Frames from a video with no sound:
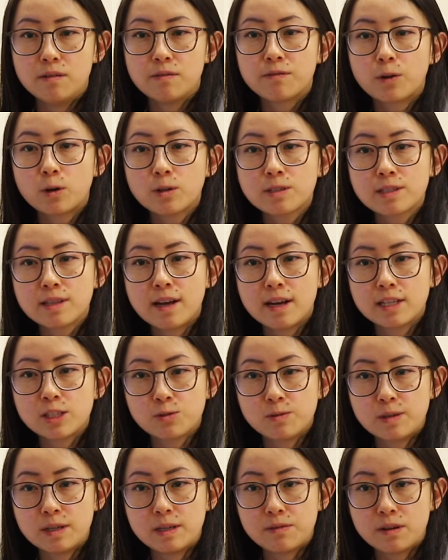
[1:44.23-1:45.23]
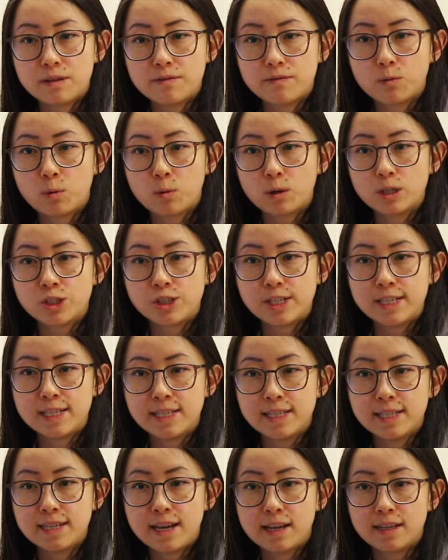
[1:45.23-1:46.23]
First-line treatment for
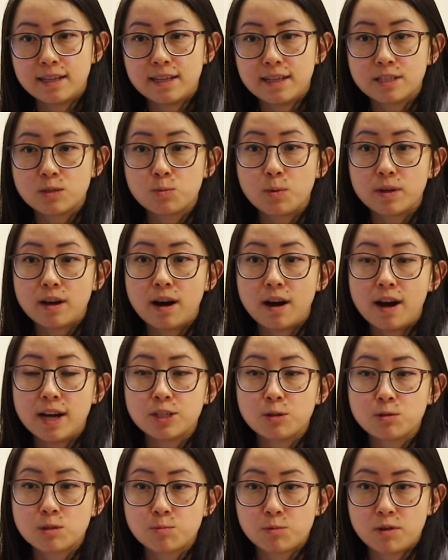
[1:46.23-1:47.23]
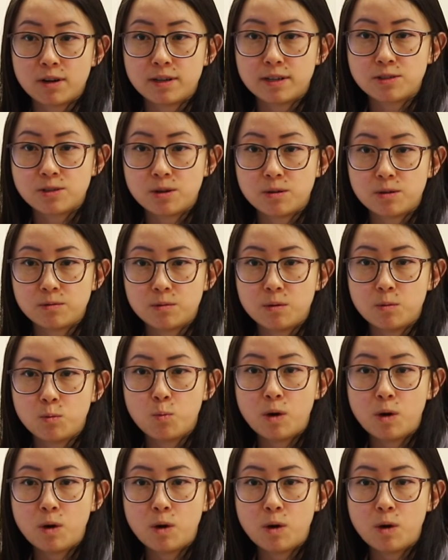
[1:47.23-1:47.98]
GCA is with high-dose prednisone.